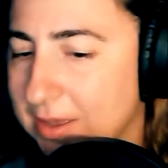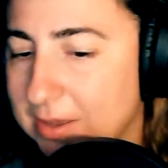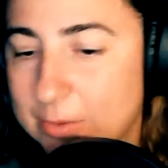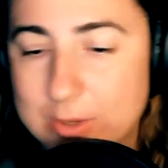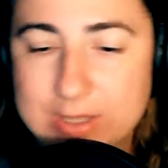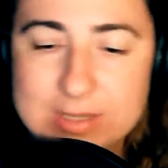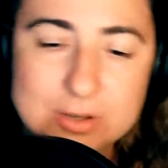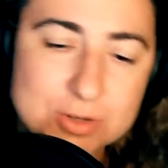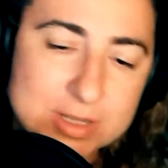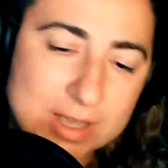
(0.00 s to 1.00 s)
Well, it's
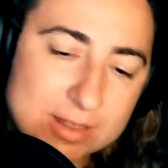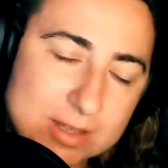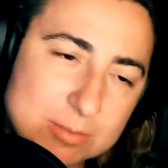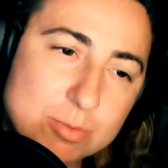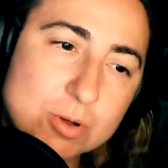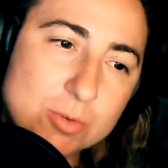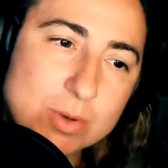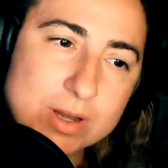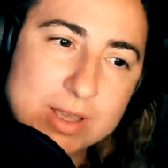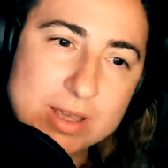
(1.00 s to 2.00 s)
interesting in this book
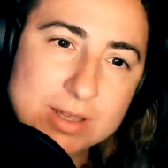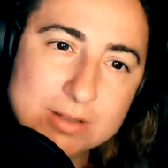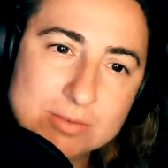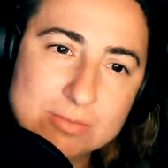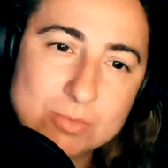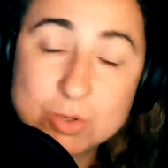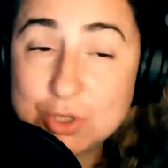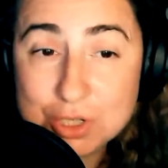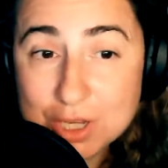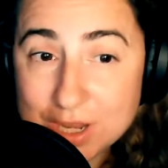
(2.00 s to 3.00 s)
when
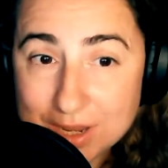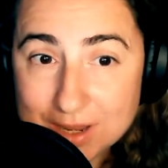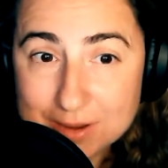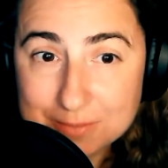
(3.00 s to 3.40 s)
she